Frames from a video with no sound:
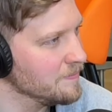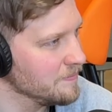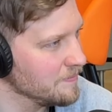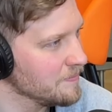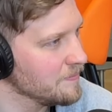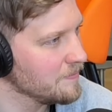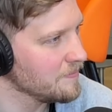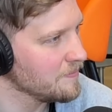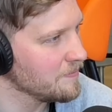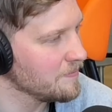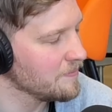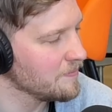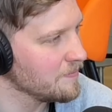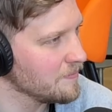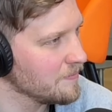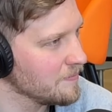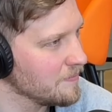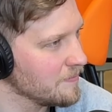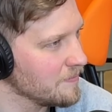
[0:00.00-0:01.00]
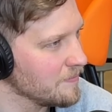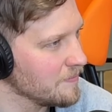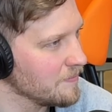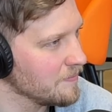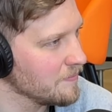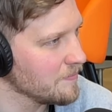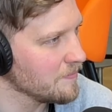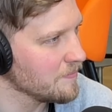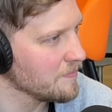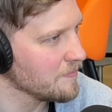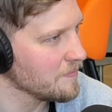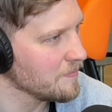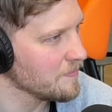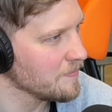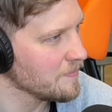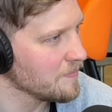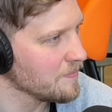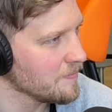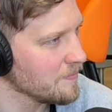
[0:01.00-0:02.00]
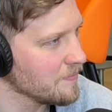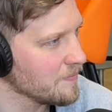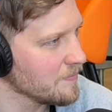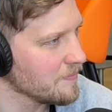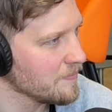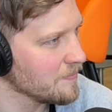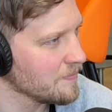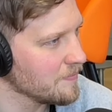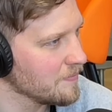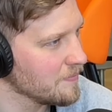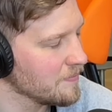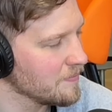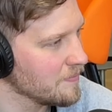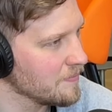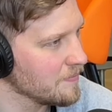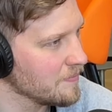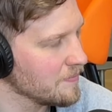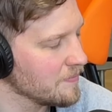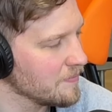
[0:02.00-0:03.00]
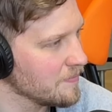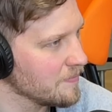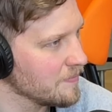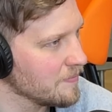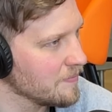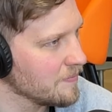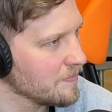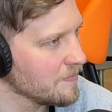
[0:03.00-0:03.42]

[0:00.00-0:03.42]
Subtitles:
[no speech]